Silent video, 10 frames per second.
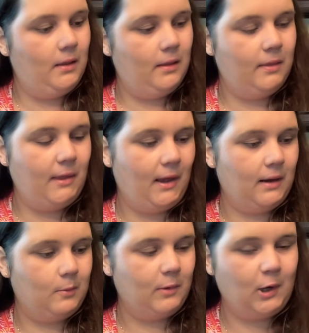
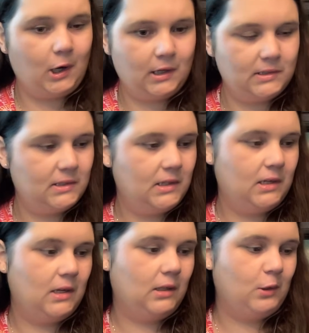Then we got
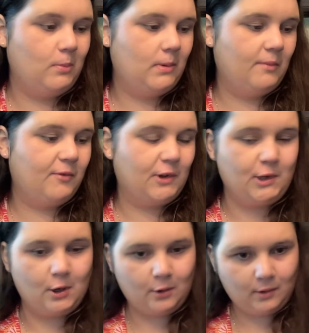the aluminum free
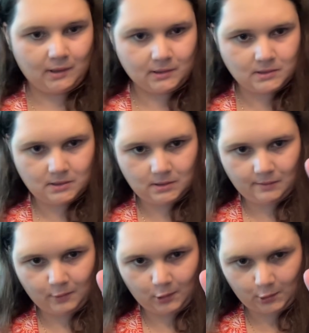deodorant
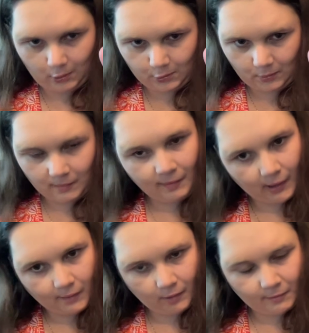for
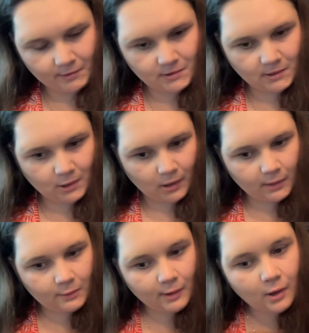$1.25. Obviously
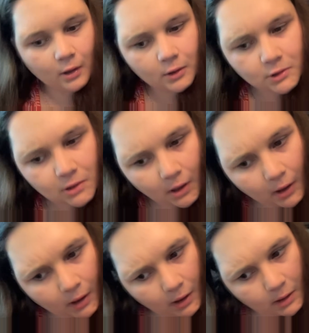not $3.
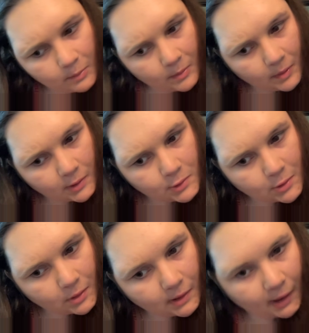Let me make
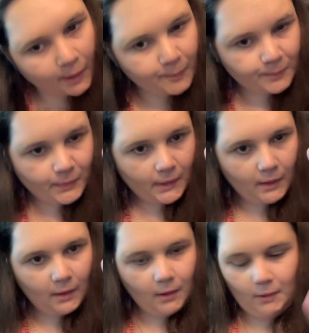sure. Yeah,
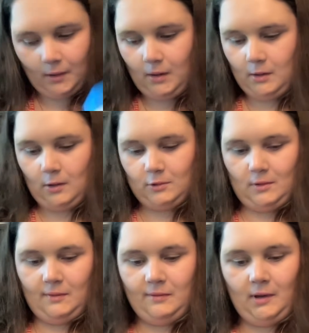
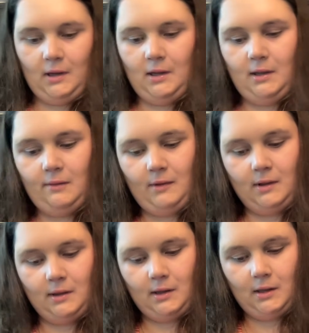$1.25.
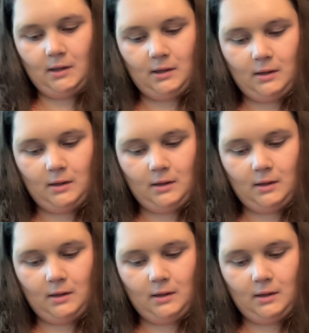And then